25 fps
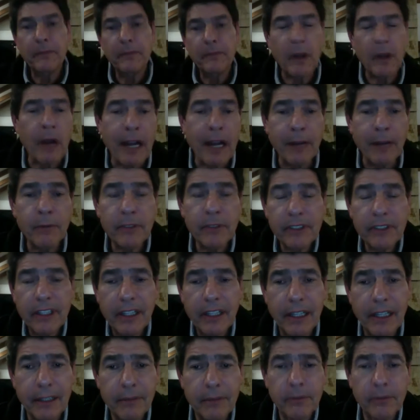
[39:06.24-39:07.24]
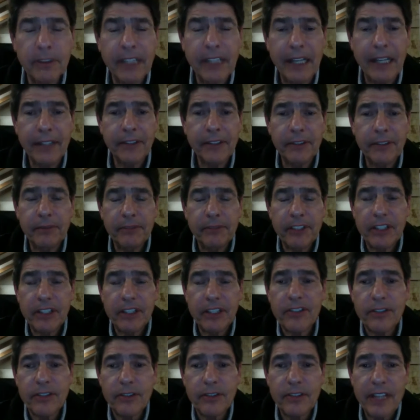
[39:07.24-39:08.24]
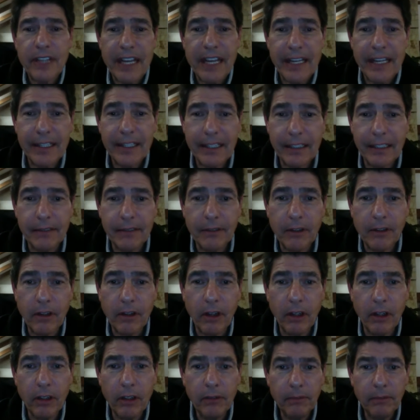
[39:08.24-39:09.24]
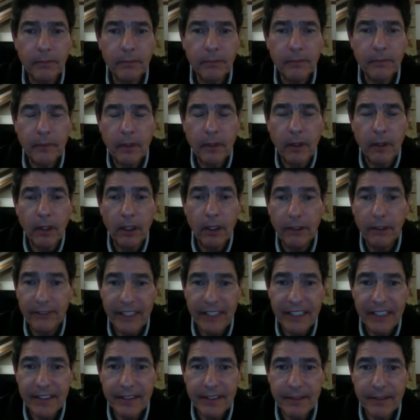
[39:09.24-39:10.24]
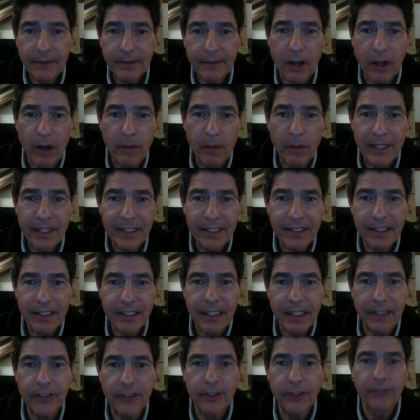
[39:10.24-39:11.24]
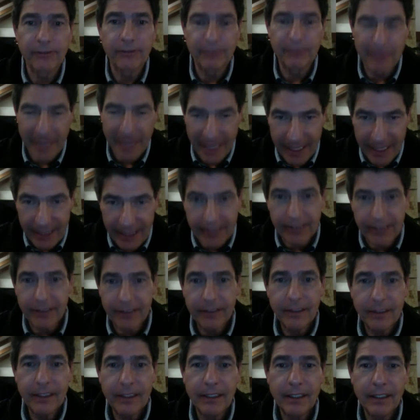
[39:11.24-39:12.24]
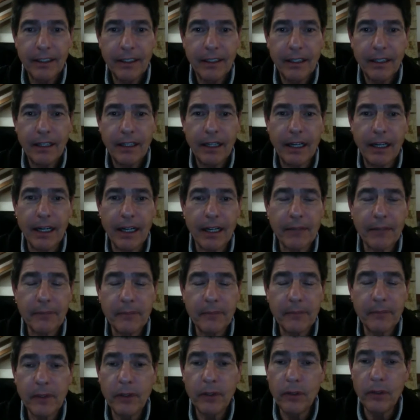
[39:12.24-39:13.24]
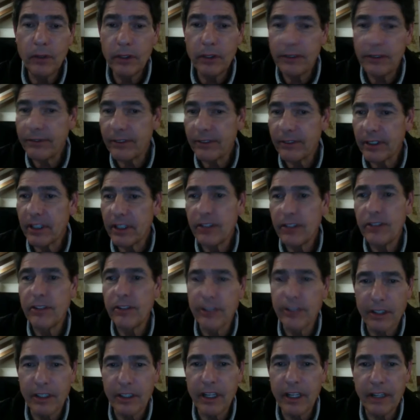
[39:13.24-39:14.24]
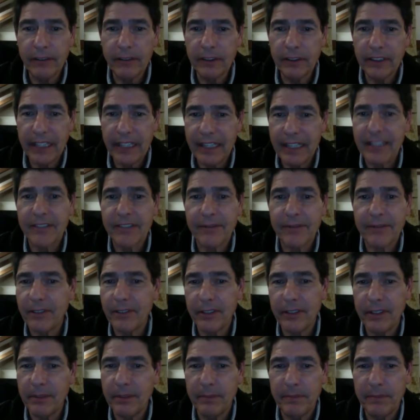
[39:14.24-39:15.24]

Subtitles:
no, I would like to just to say that all of these comments that you've made are good for the junior level test. For